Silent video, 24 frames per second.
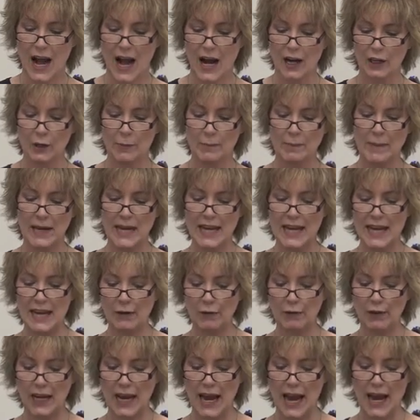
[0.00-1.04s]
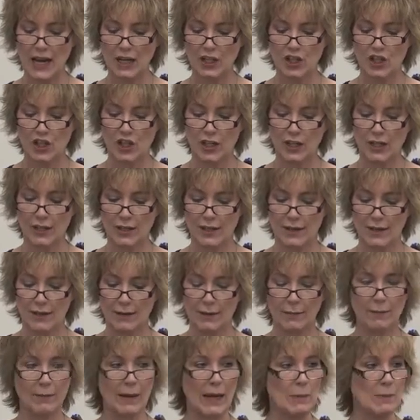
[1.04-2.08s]
Our immediate reaction
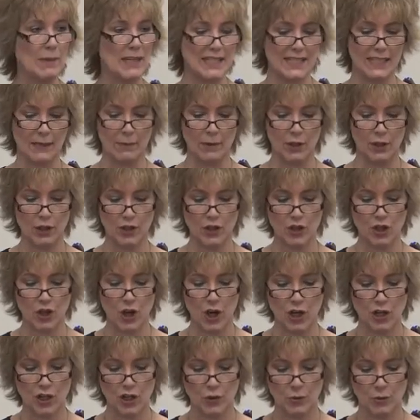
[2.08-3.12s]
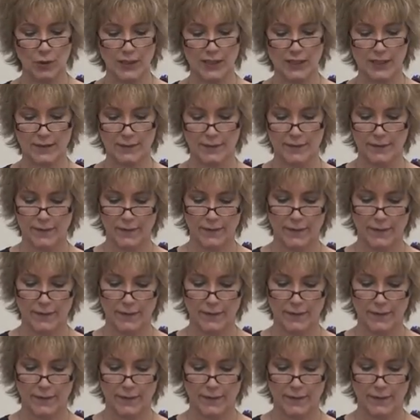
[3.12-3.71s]
might be similar to Joshua's.